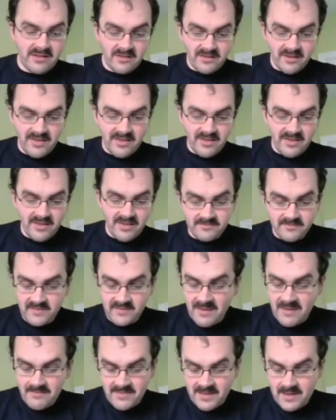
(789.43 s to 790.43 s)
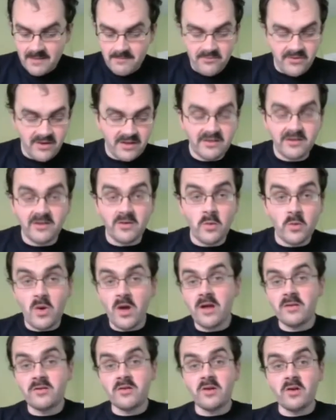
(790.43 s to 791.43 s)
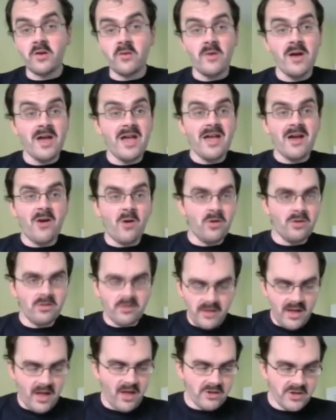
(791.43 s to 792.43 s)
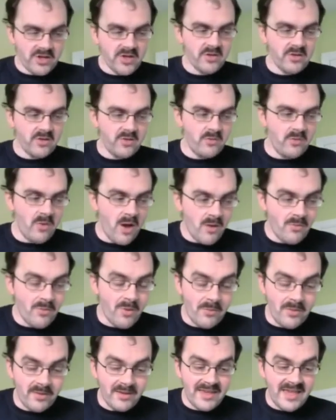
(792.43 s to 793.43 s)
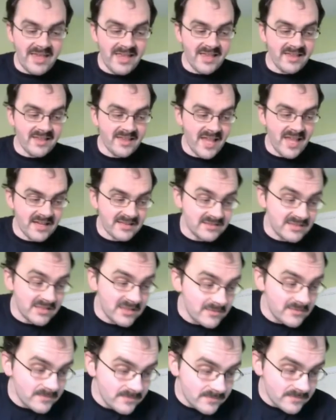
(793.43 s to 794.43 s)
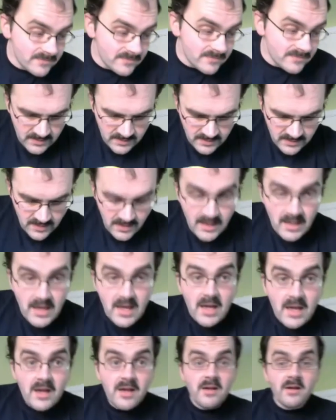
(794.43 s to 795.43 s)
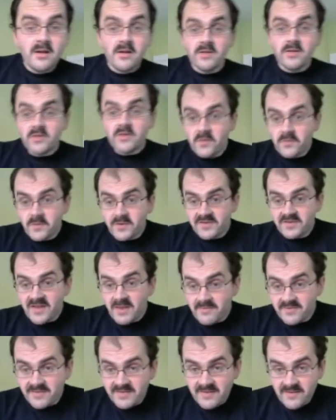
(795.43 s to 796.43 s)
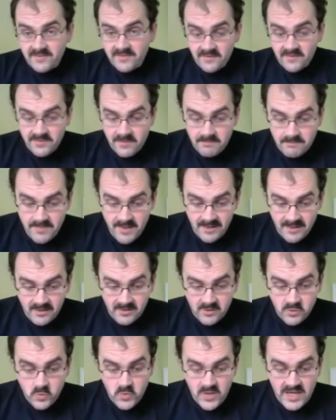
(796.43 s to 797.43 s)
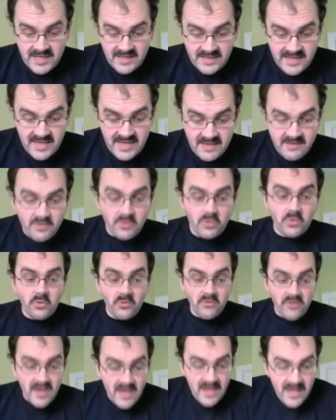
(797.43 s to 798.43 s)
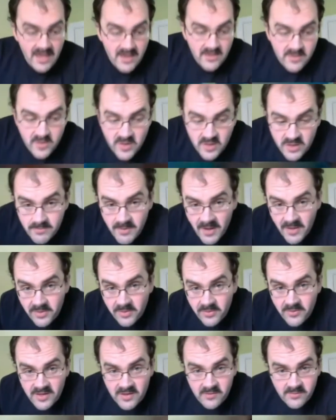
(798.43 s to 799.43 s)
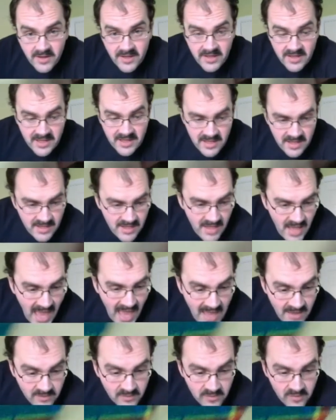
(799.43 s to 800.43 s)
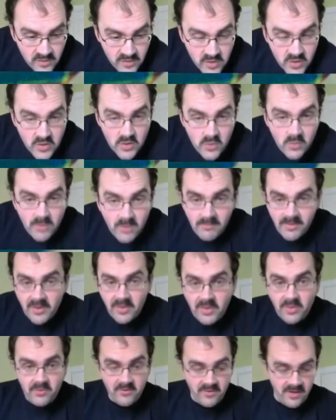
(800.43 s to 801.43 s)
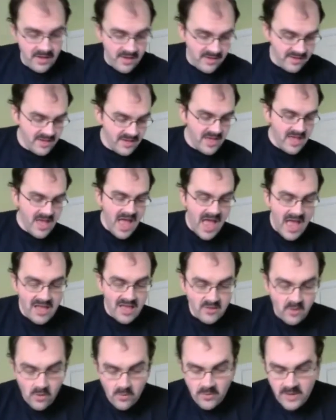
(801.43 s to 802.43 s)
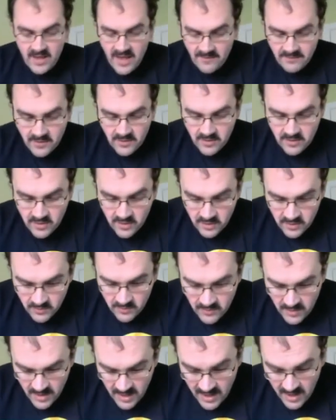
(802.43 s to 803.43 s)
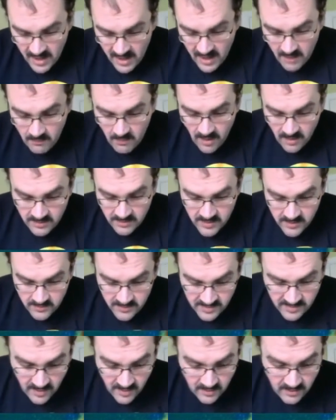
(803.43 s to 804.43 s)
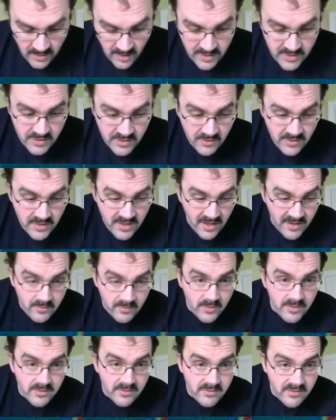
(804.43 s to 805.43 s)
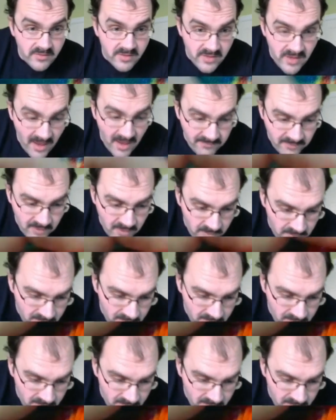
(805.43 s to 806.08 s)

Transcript: to take that many bricks to do. I'll show you what we need in a second. So for step 7 of the build, we need 3 2 by 3s right here and 2 1 by 3s. And all we have to do, what I'll do is I'll show you guys what you have to do